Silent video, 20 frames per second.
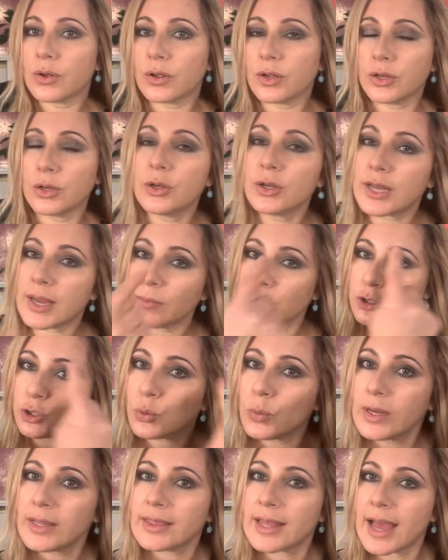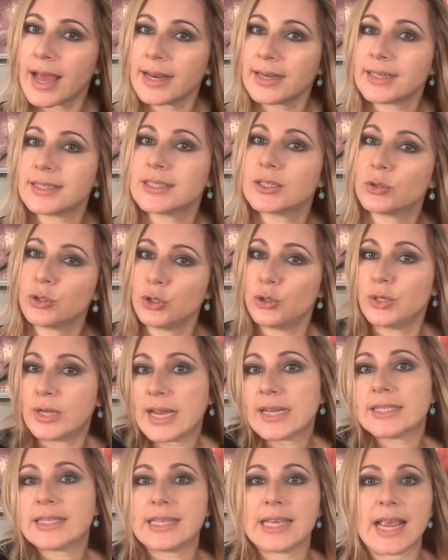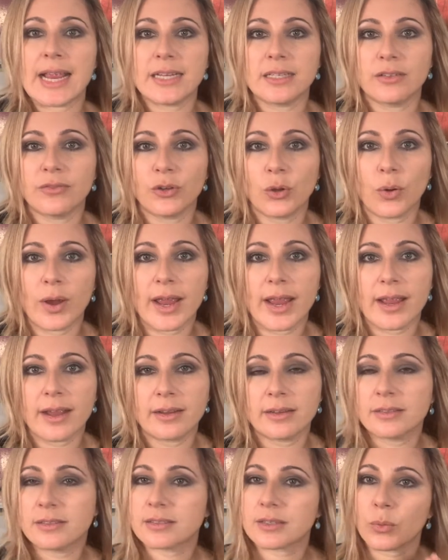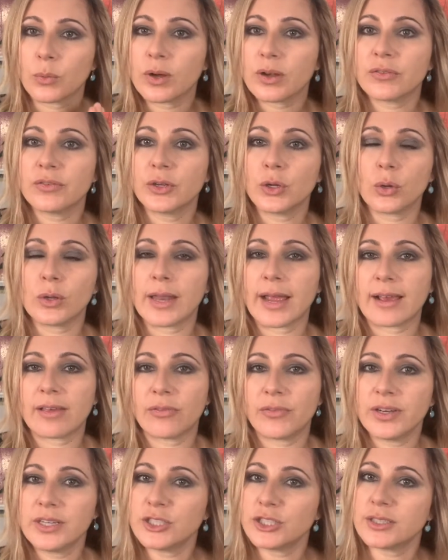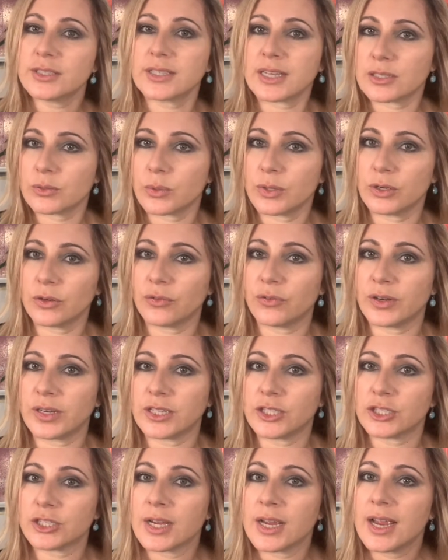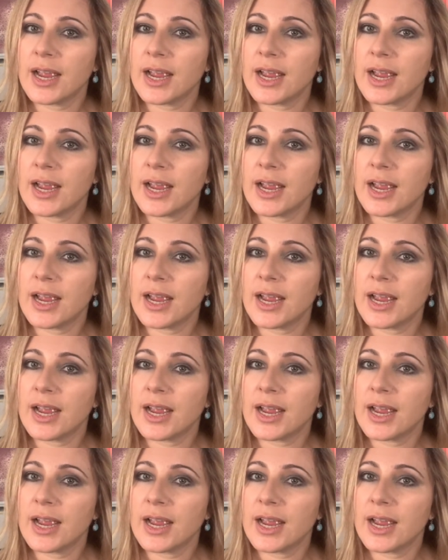you keep doing that until you get to the end of your hair. So wherever your length finishes, that's where you'll finish.